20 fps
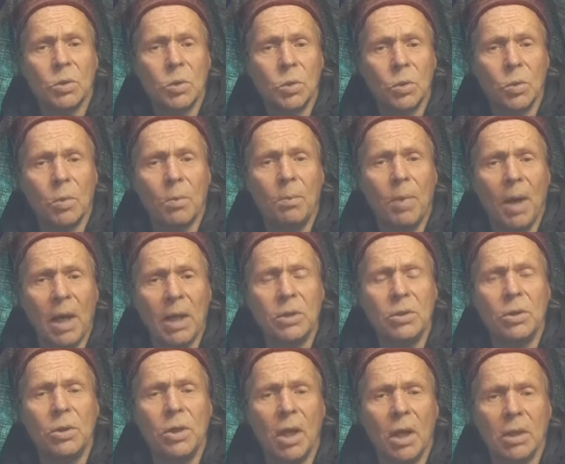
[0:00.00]
to buy
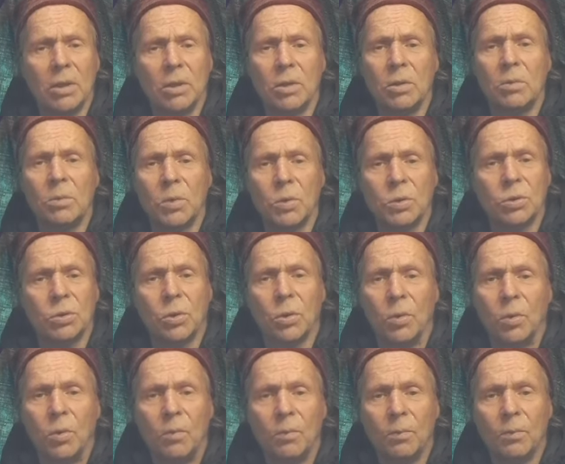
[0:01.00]
another
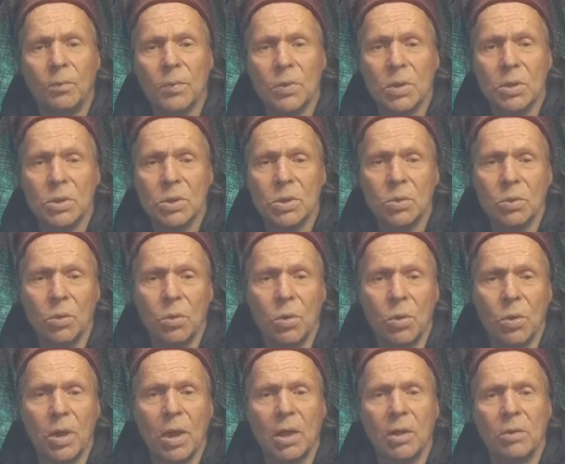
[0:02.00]
motorhome, so
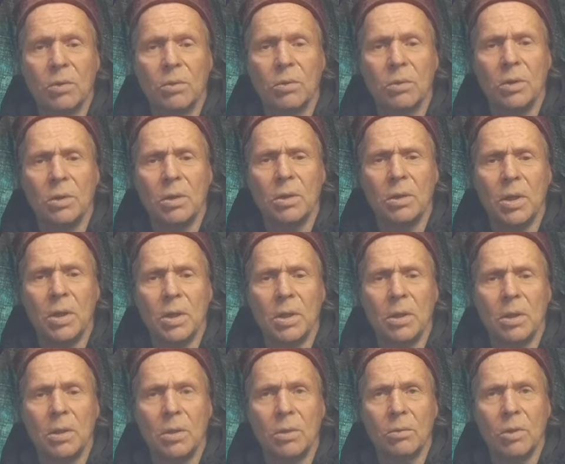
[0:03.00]
who can
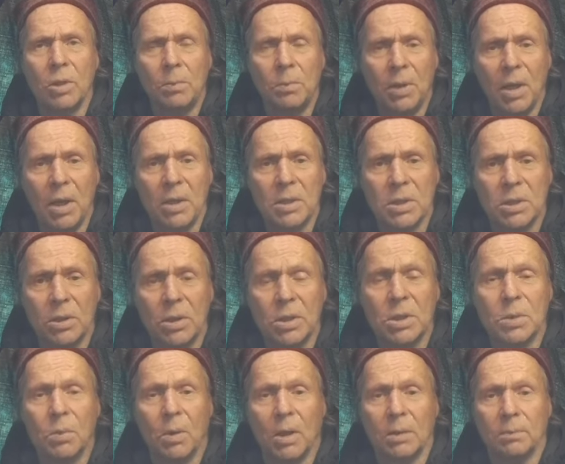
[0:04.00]
replace
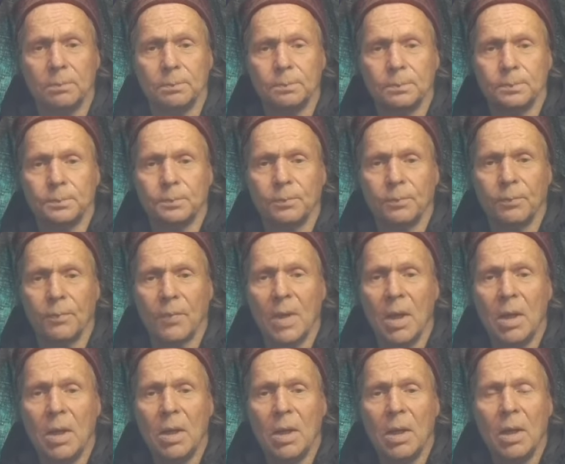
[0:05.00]
this one.
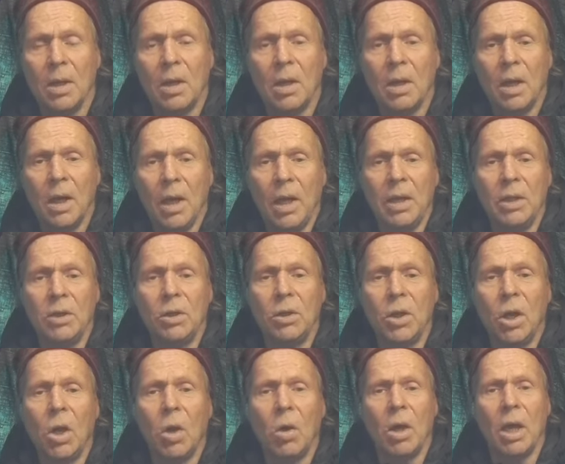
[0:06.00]
And
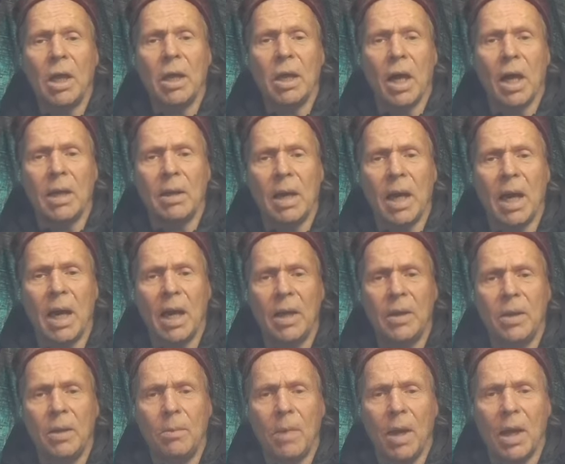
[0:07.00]
now
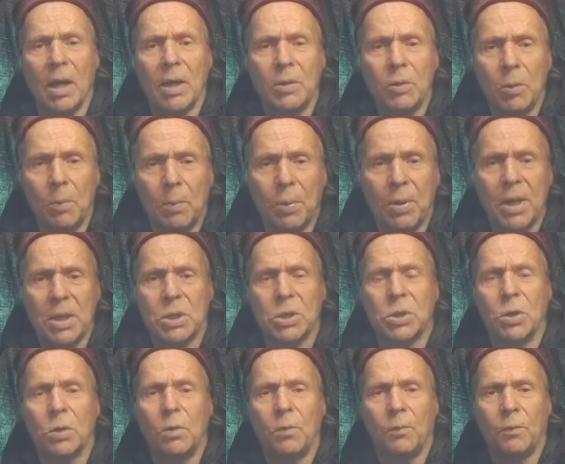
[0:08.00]
I am under
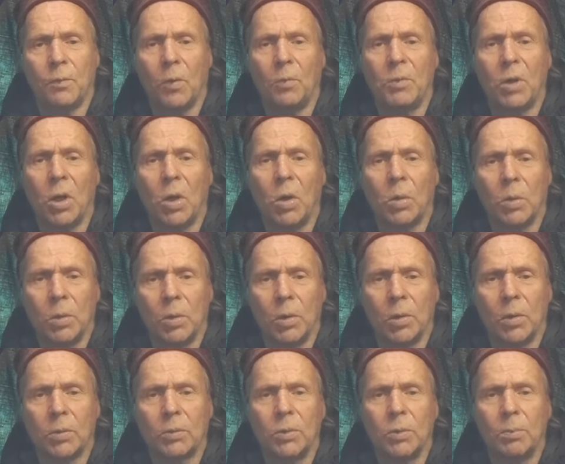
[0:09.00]
pressure from the owner
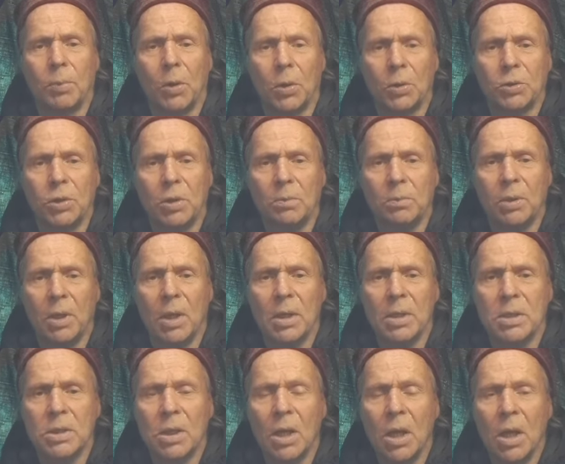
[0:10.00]
of the parking
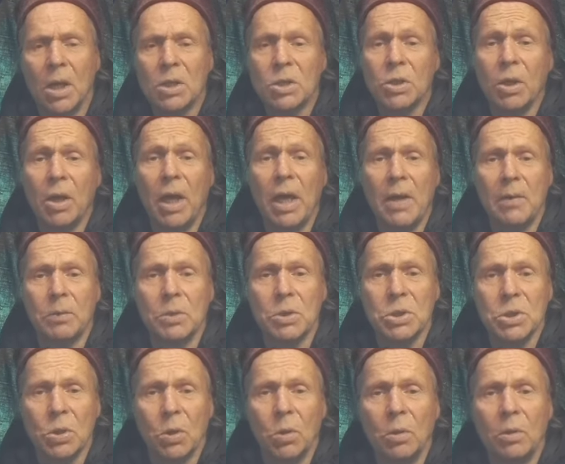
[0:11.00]
place. So I have to
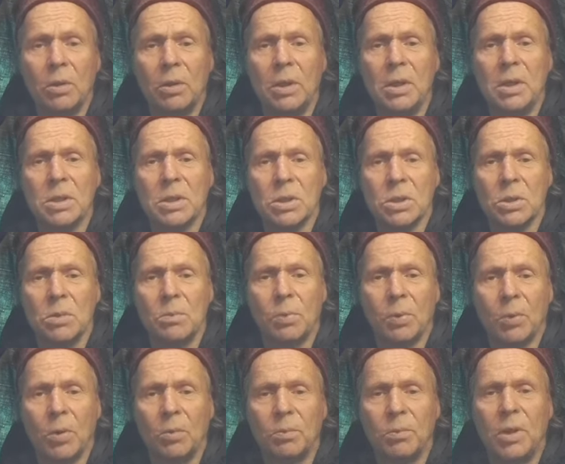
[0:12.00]
solve these
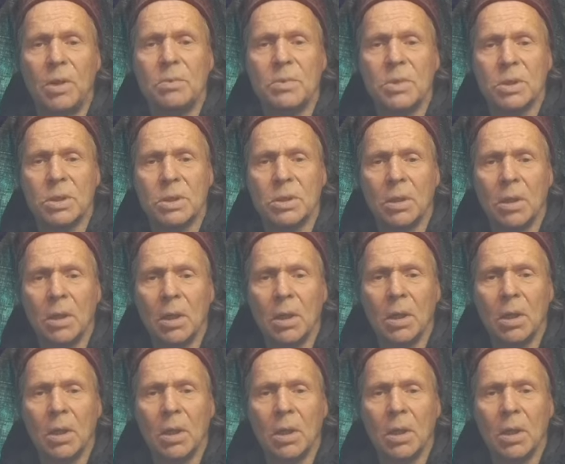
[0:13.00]
problems.